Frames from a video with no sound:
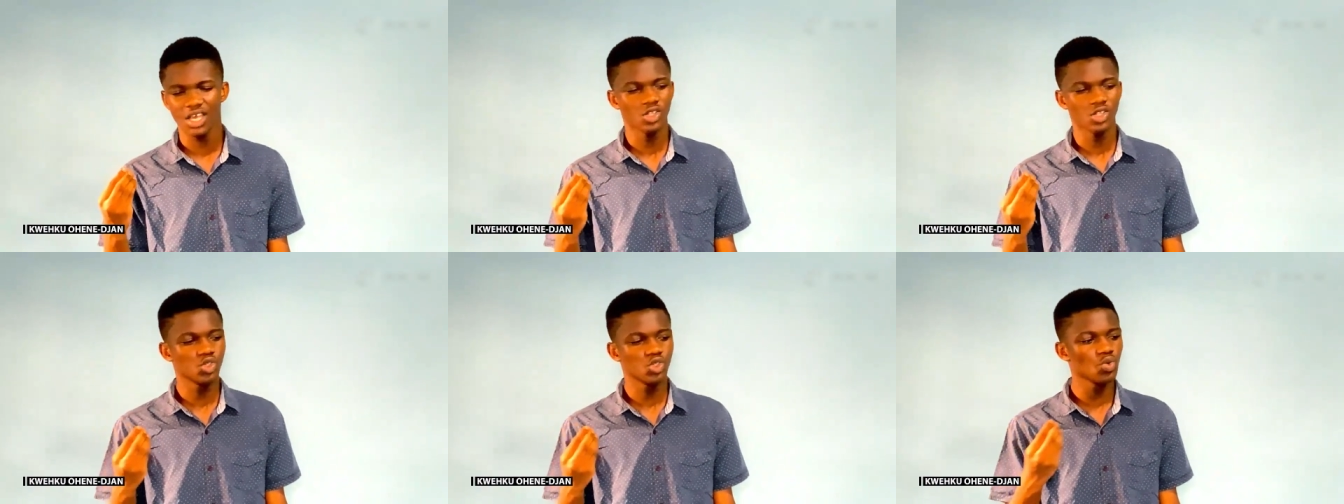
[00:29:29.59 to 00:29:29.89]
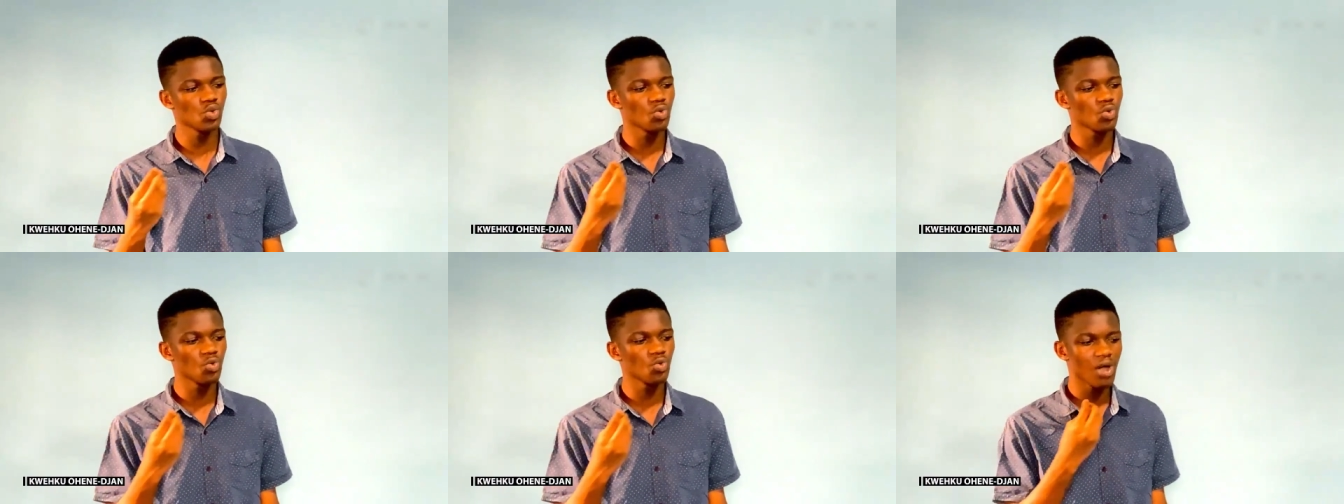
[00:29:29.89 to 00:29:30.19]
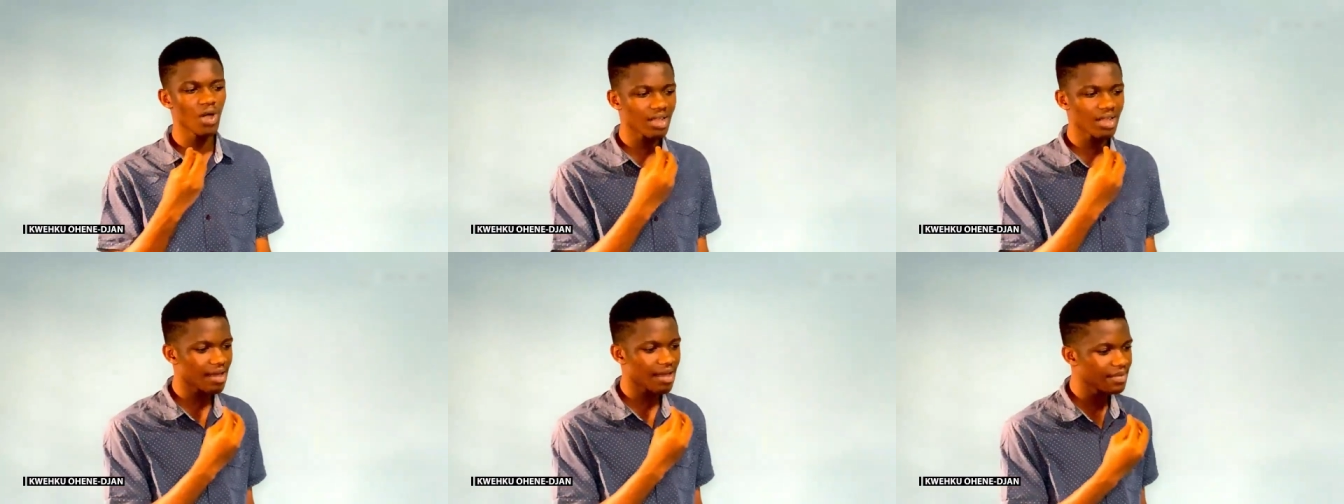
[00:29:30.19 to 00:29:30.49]
to
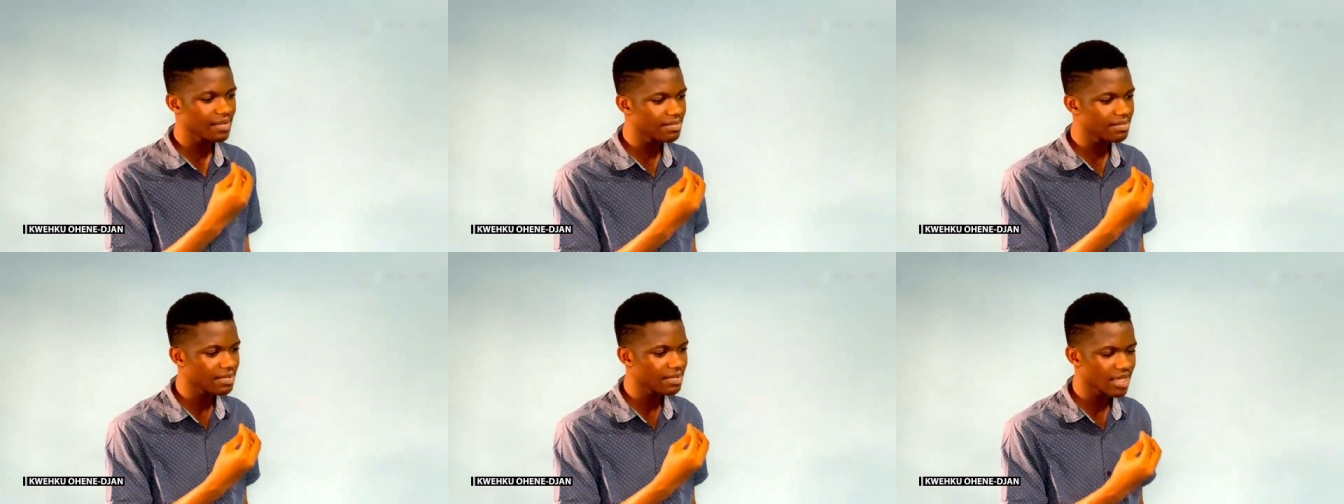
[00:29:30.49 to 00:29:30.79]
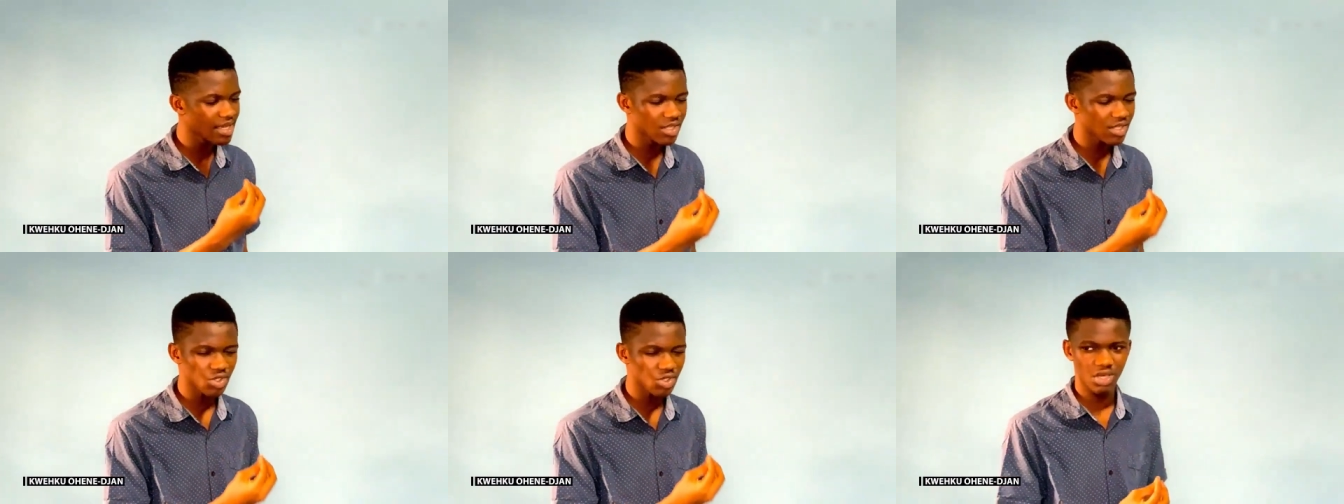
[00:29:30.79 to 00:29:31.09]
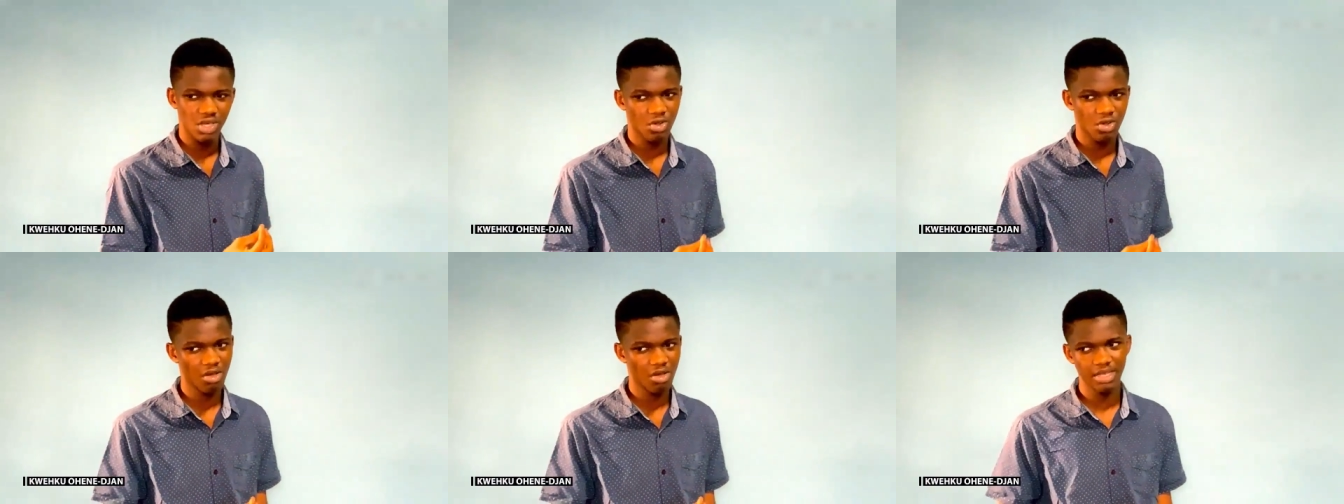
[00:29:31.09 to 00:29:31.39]
welcome him into the
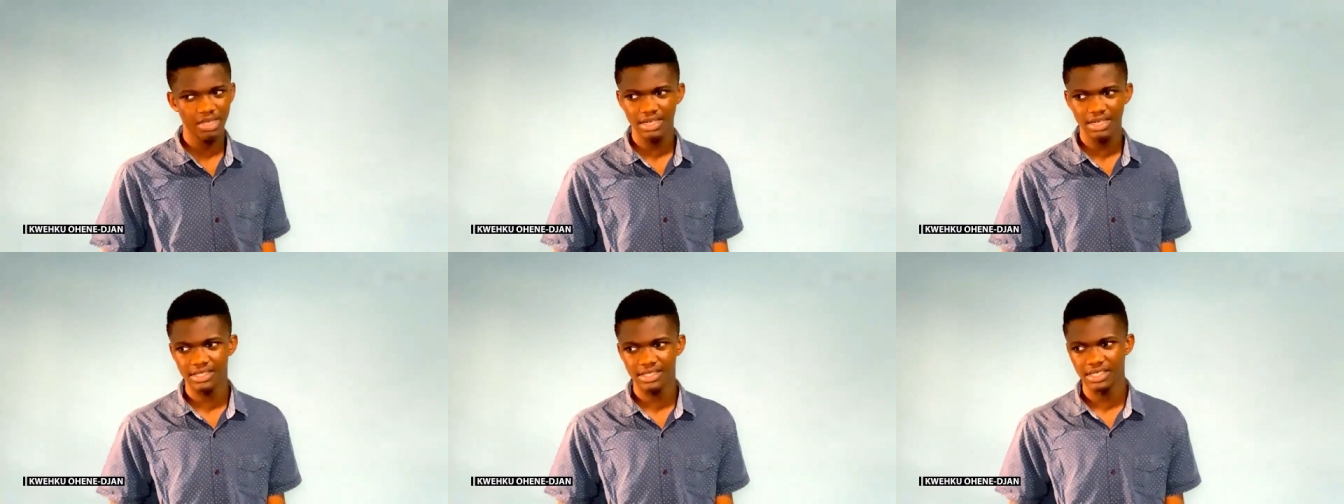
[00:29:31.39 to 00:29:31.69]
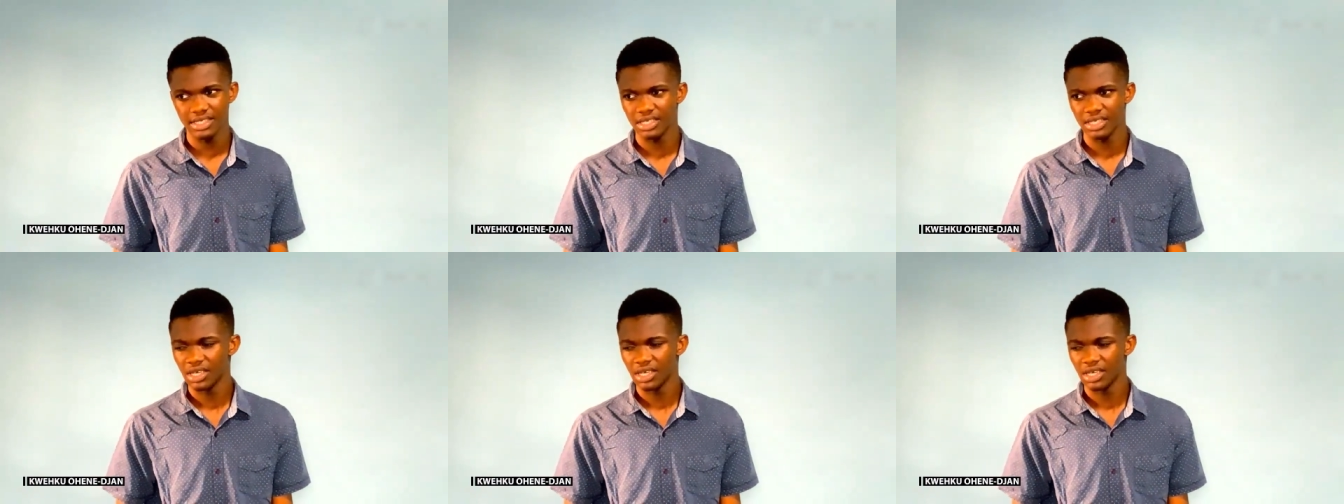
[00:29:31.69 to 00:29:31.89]
community,